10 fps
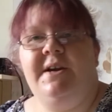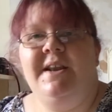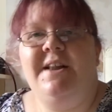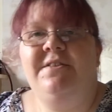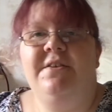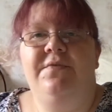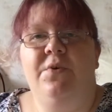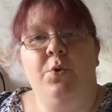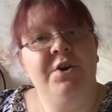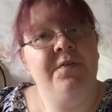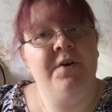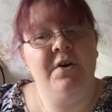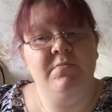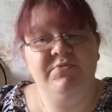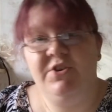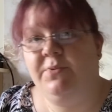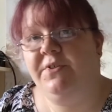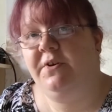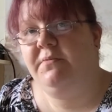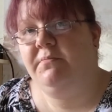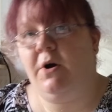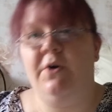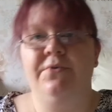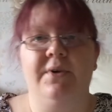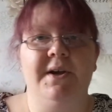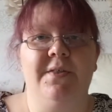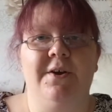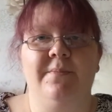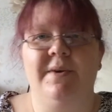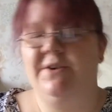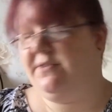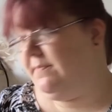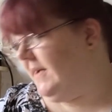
can enter for 1 of them, 2 of them, all 3 of them. It doesn't